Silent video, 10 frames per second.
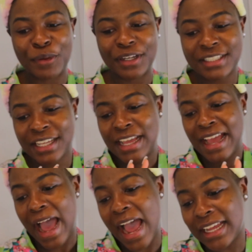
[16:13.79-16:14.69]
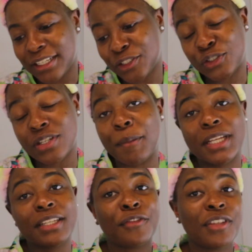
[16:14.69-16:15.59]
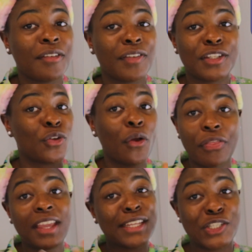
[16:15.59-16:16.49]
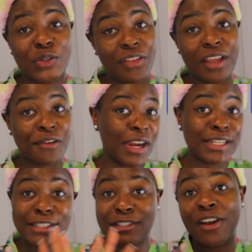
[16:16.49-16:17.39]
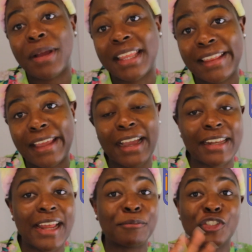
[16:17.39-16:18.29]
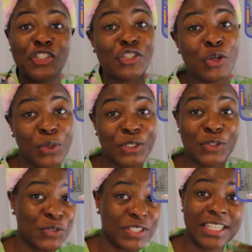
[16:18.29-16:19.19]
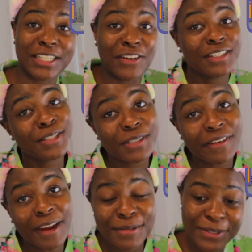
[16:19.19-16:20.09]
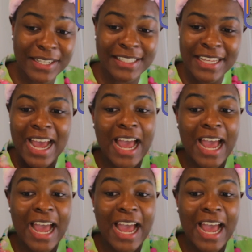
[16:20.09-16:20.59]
But I mean, if it's your thing, it's your thing, right? It's not my thing, and I'm just not going to use it. Not subscribe to it.